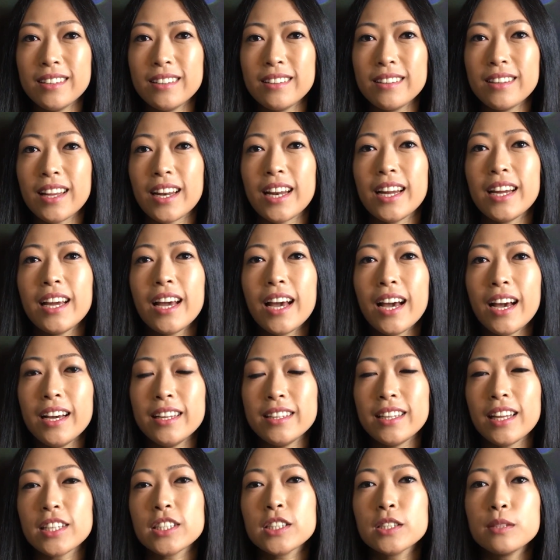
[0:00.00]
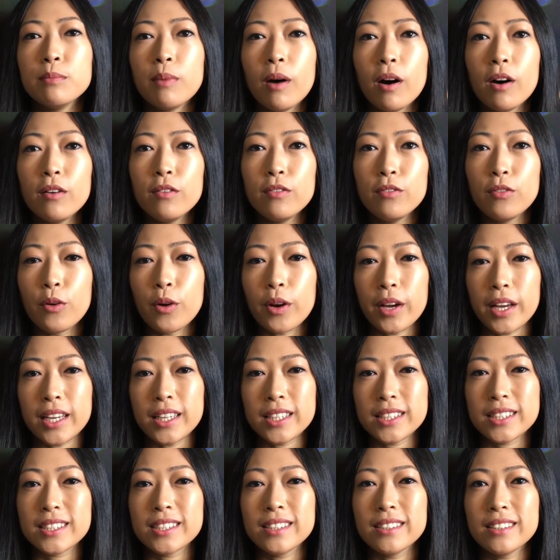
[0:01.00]
that I had, that small
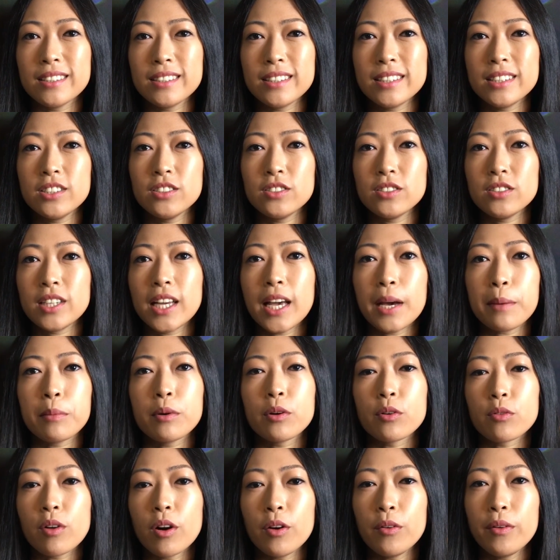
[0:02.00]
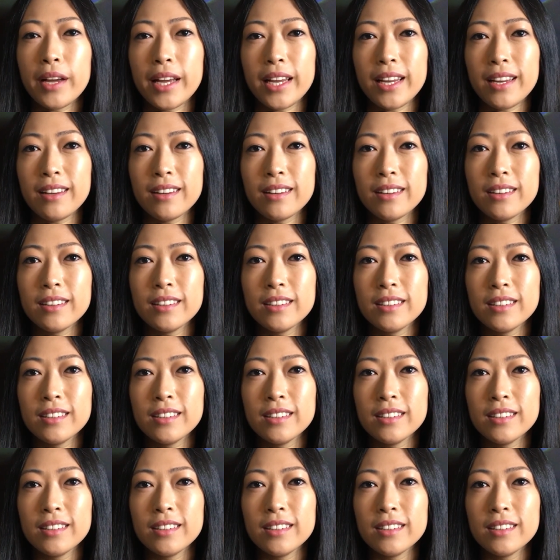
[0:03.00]
voice, kept growing,